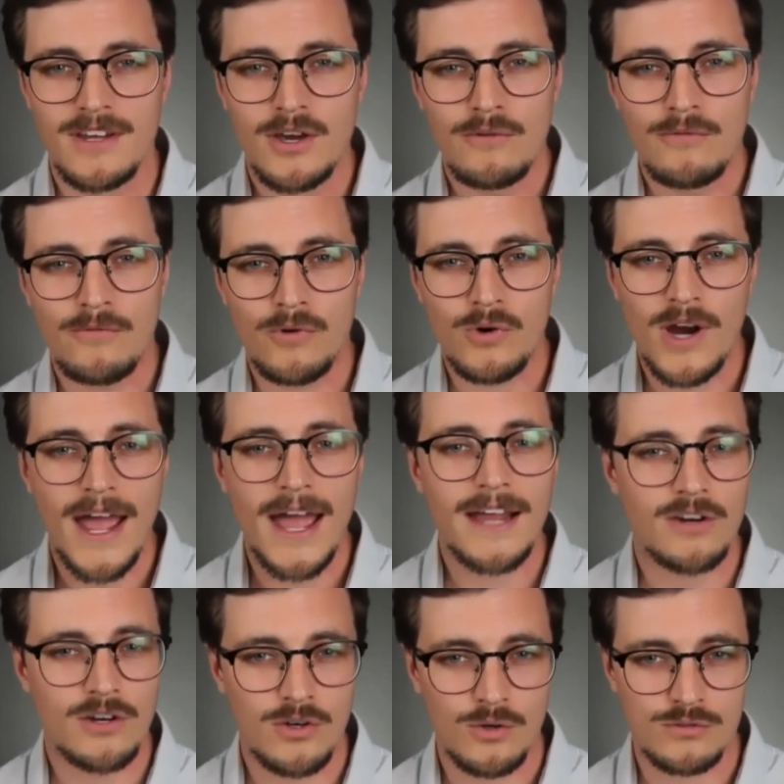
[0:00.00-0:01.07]
for
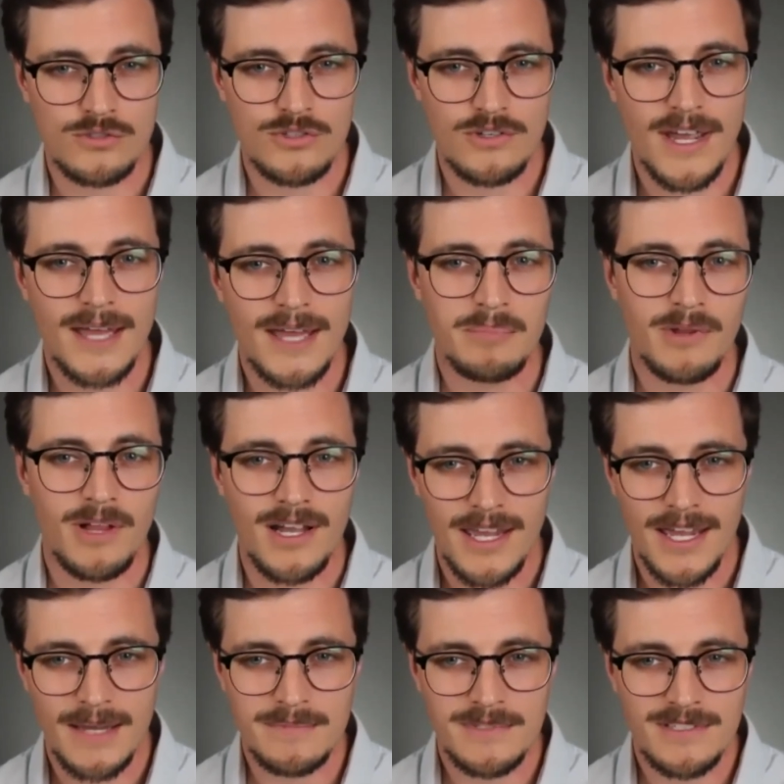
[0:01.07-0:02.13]
Agriculture at
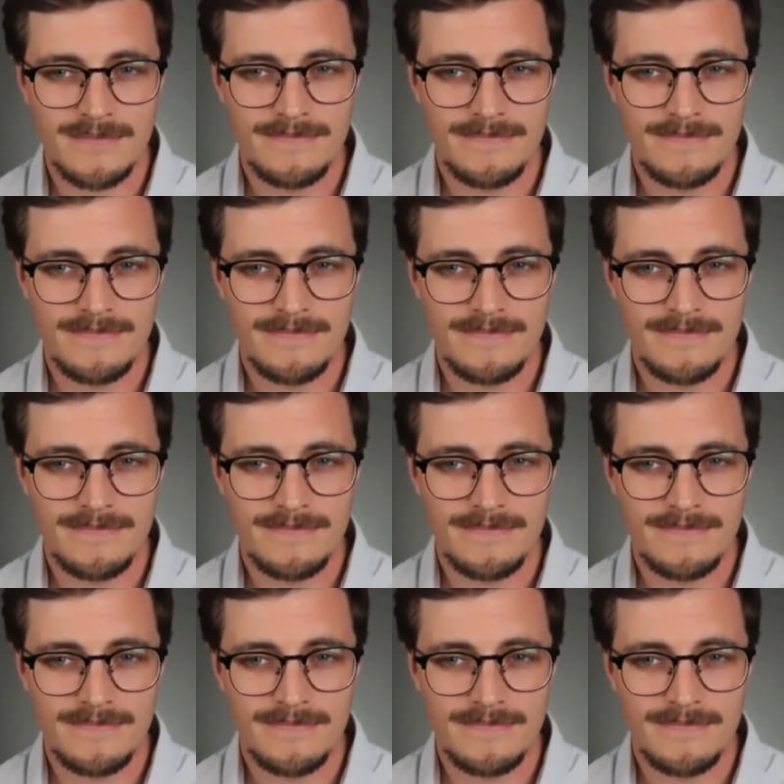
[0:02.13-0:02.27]
BlockApps.